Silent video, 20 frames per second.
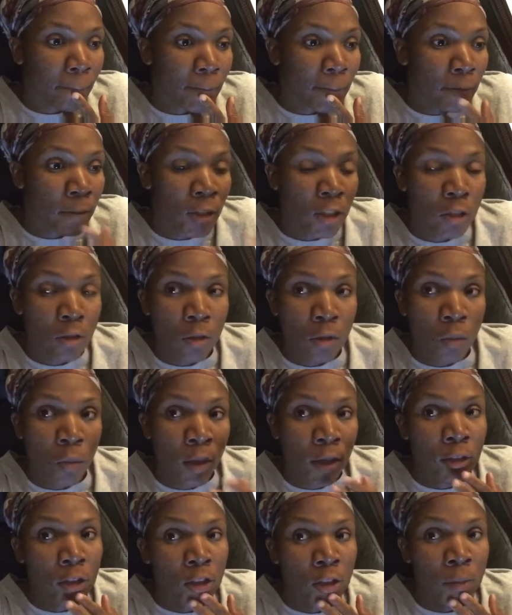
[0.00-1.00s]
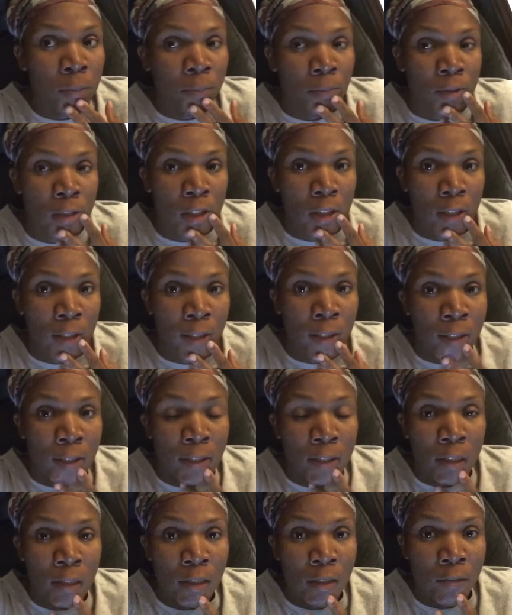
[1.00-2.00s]
we're just going to watch him tonight.
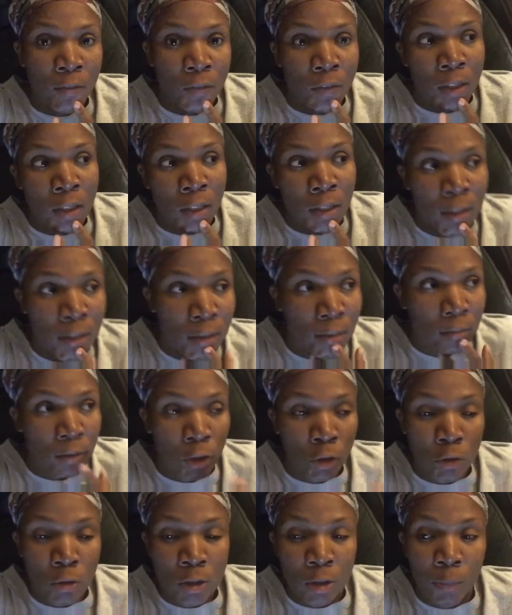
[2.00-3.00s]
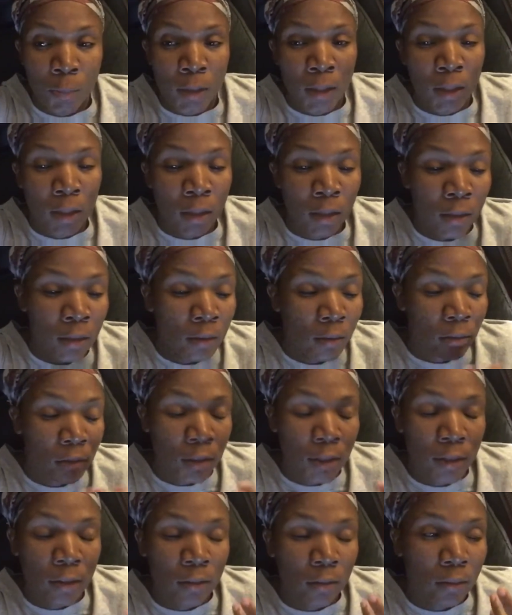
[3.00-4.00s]
And if he throws up again,
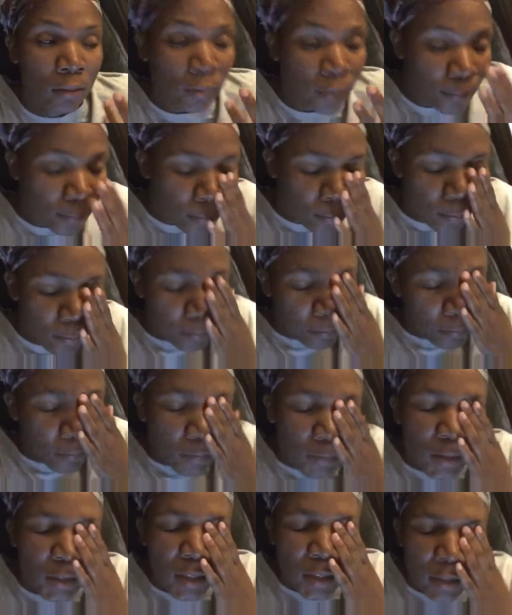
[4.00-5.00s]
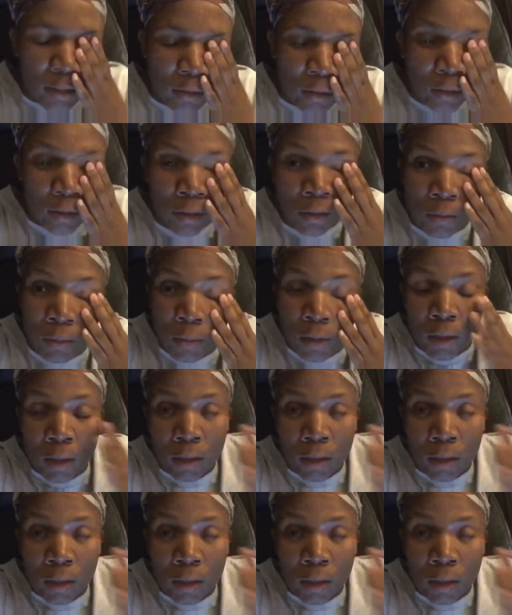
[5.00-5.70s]
then I don't know.